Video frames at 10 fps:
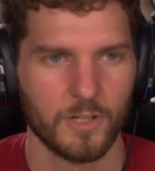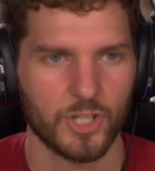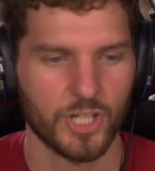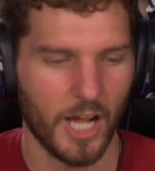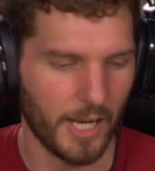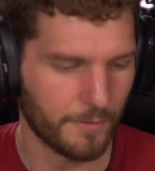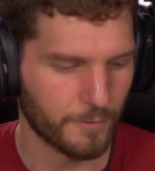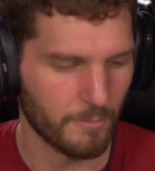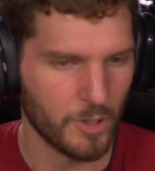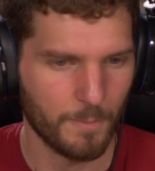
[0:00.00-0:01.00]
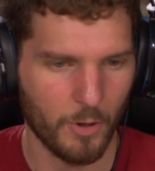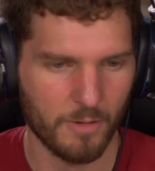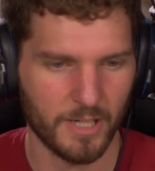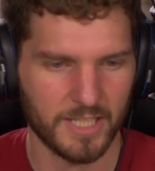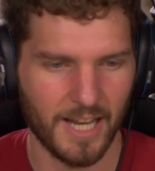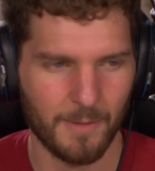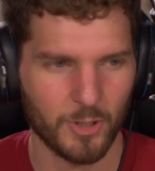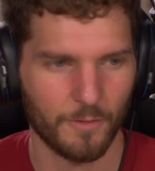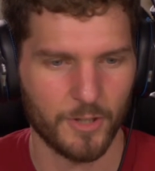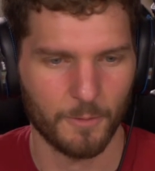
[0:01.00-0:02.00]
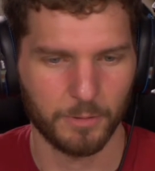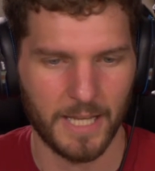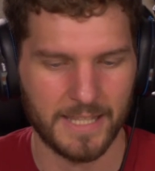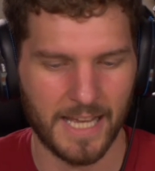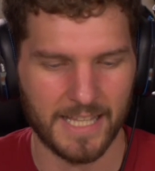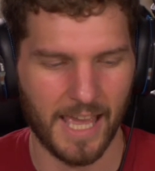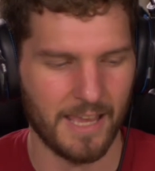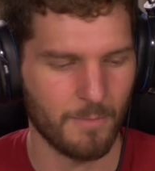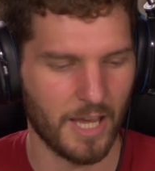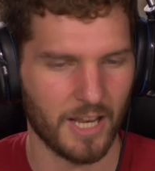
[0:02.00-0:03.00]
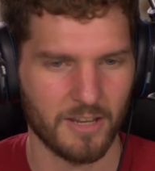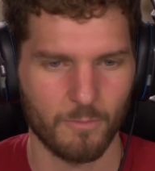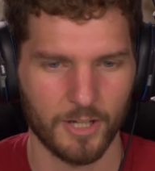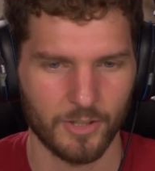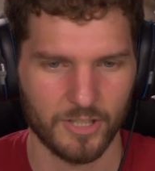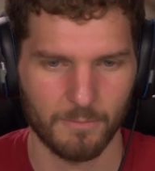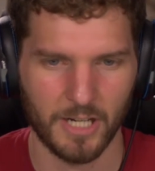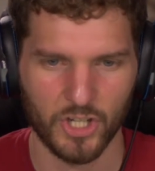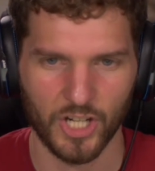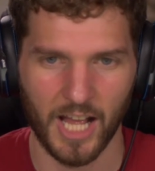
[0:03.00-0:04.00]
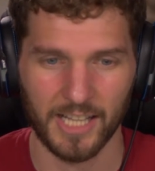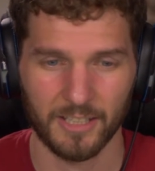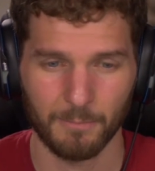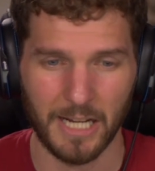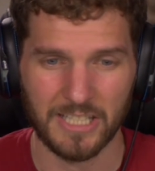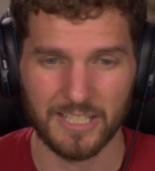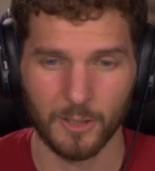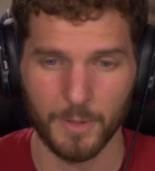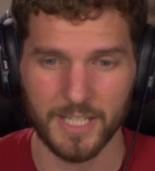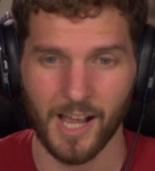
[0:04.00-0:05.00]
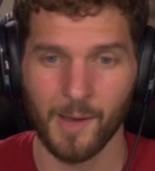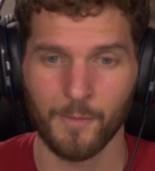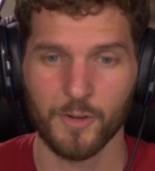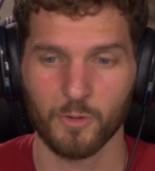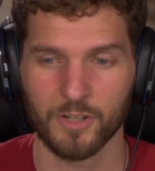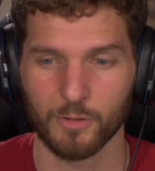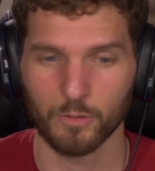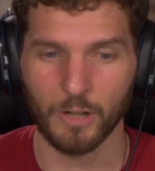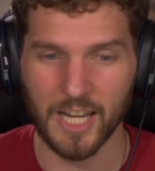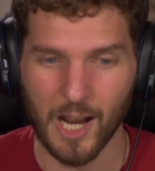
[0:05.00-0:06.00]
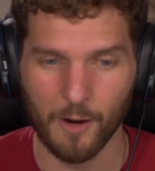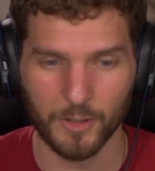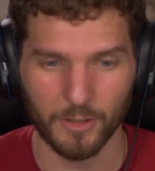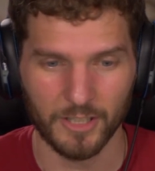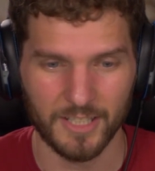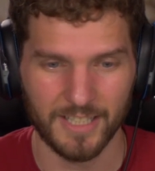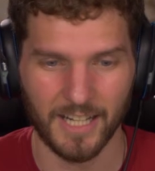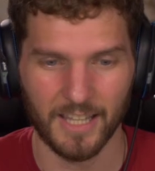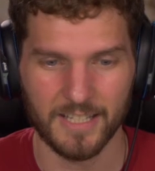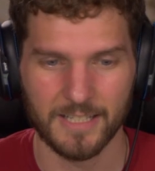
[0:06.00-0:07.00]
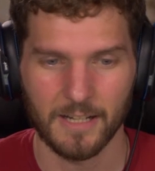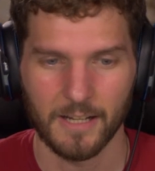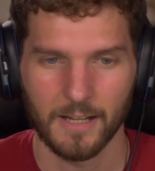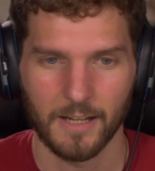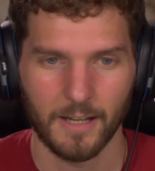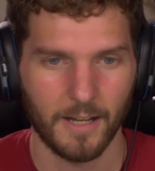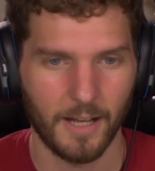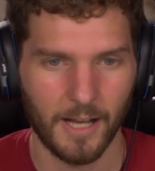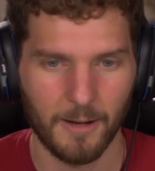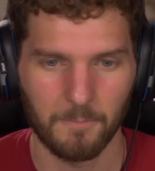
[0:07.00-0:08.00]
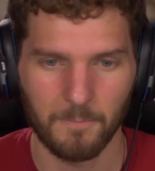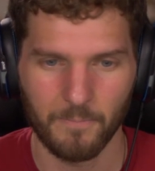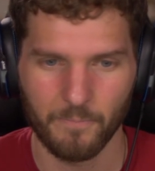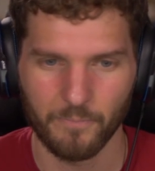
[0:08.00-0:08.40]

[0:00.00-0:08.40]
shot from new Pokemon Snap. So if you're playing that game and you want to submit a shot, there might still be time if you run to it right now after listening to this, and